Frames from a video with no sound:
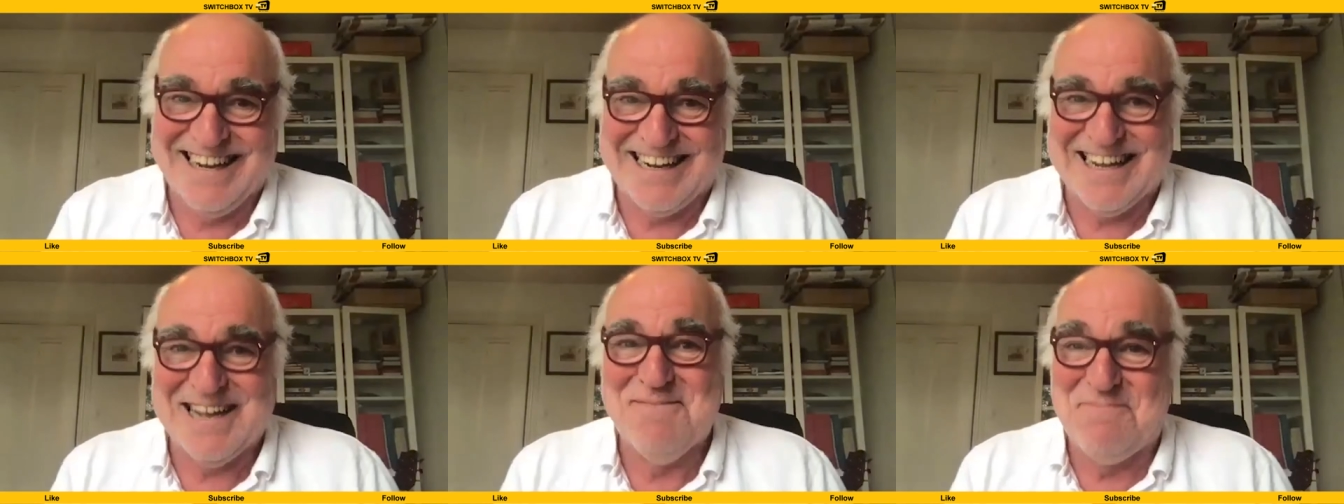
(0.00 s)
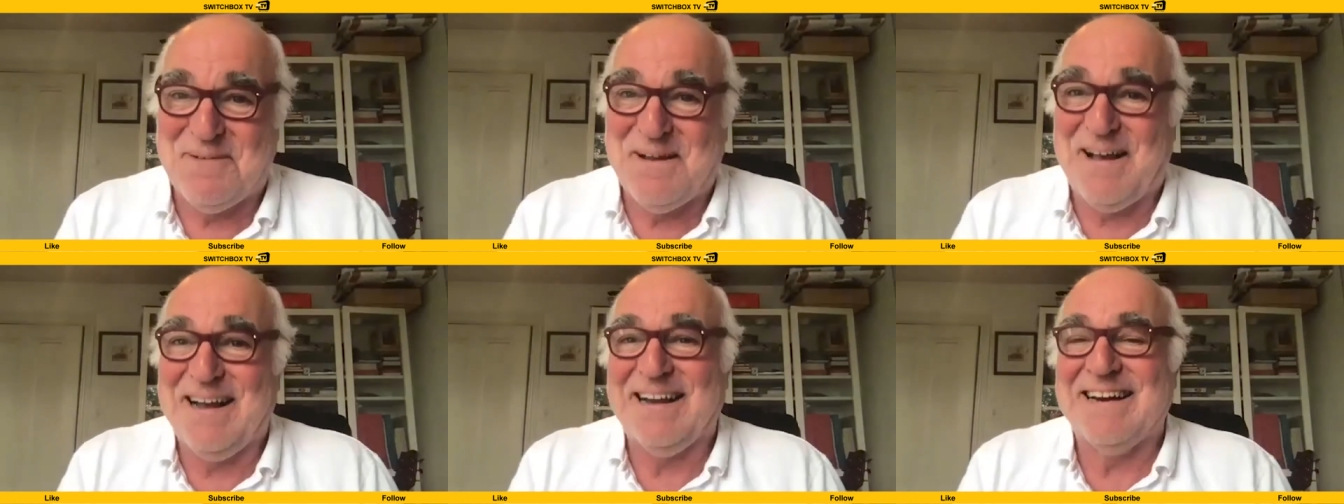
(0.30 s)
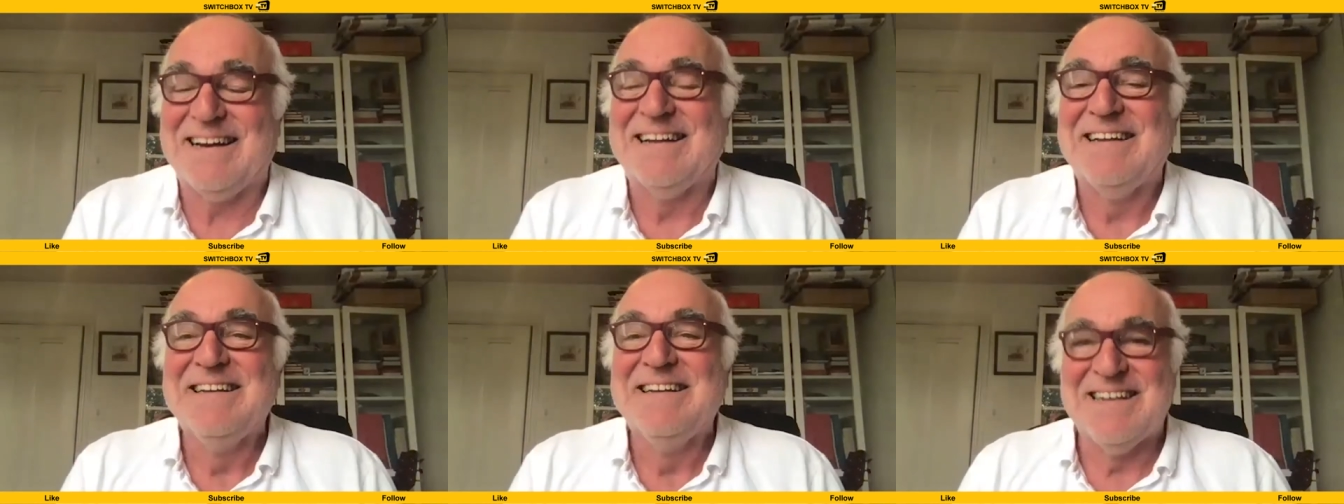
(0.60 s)
get paid
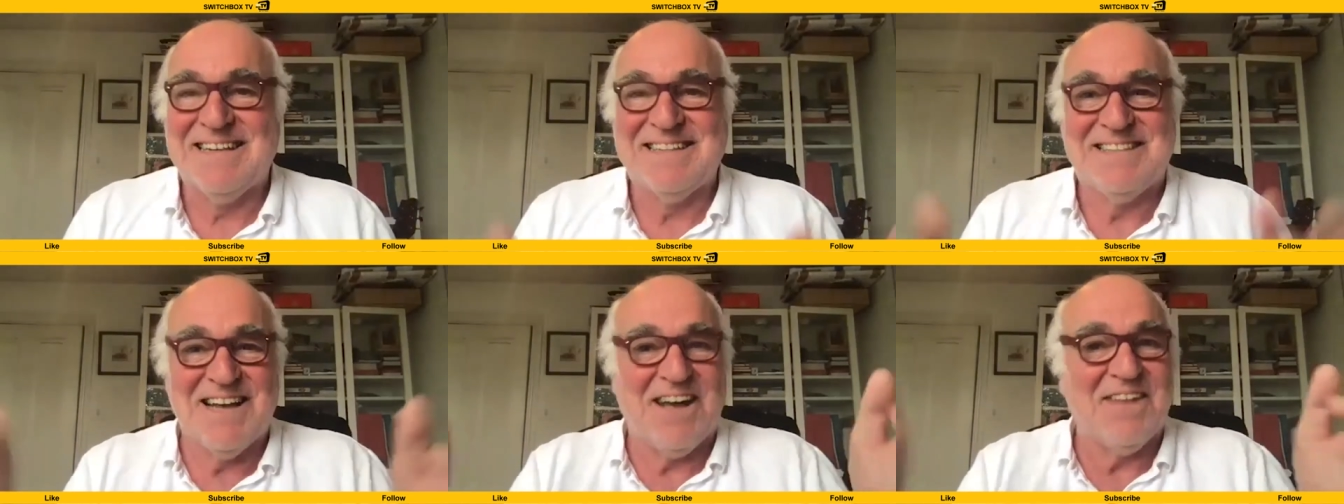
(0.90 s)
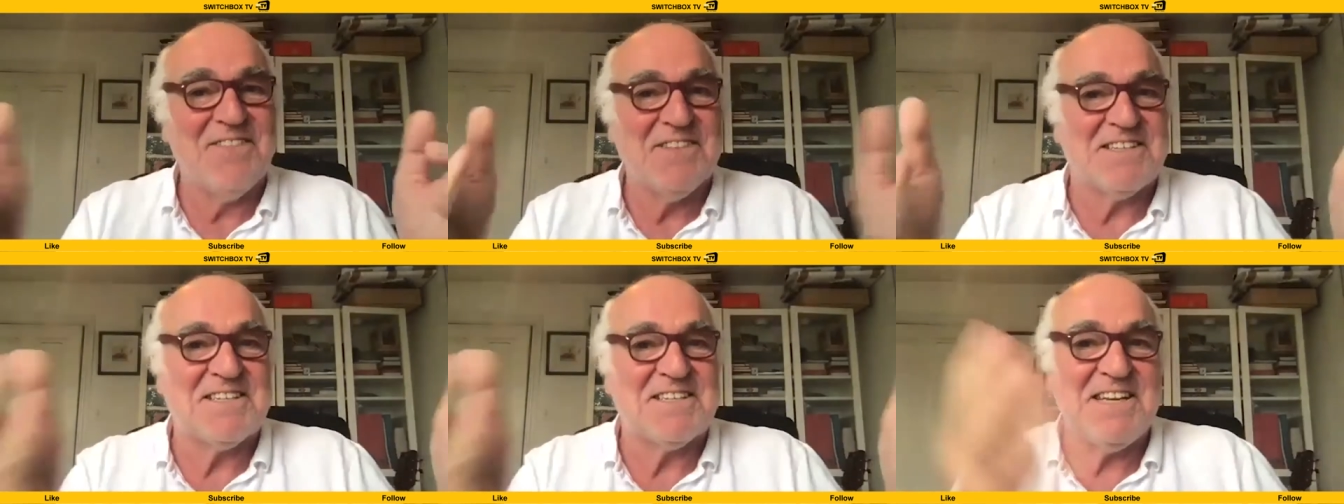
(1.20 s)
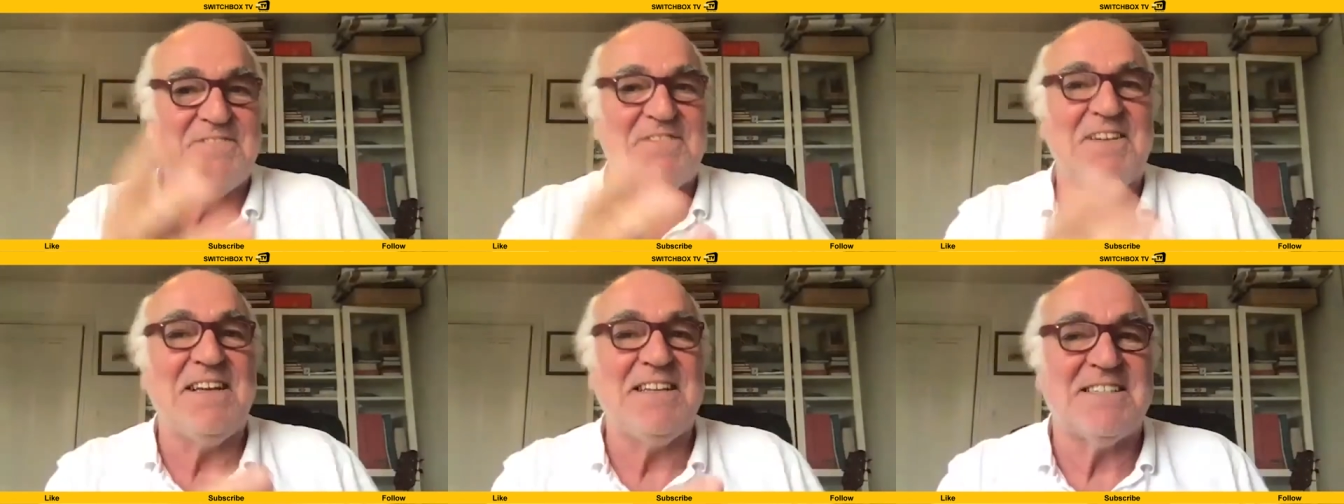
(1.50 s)
and other
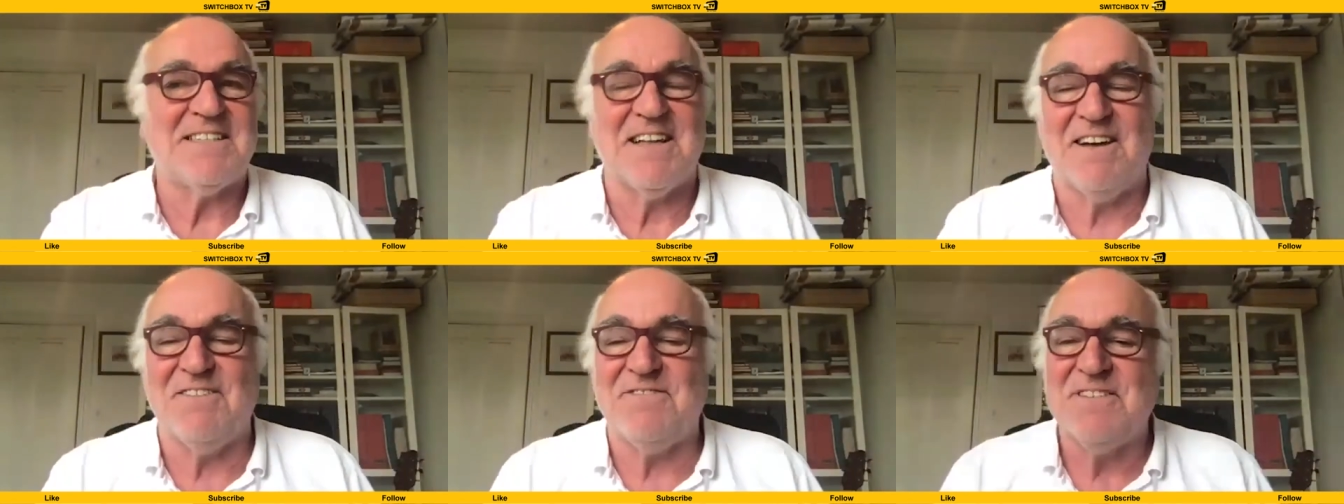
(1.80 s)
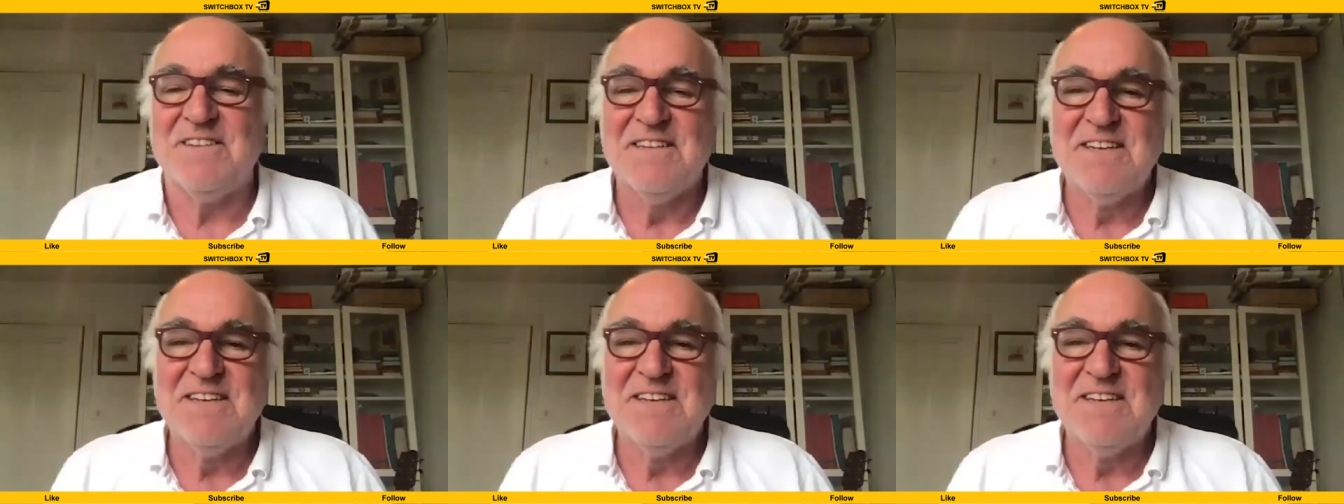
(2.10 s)
TV stuff.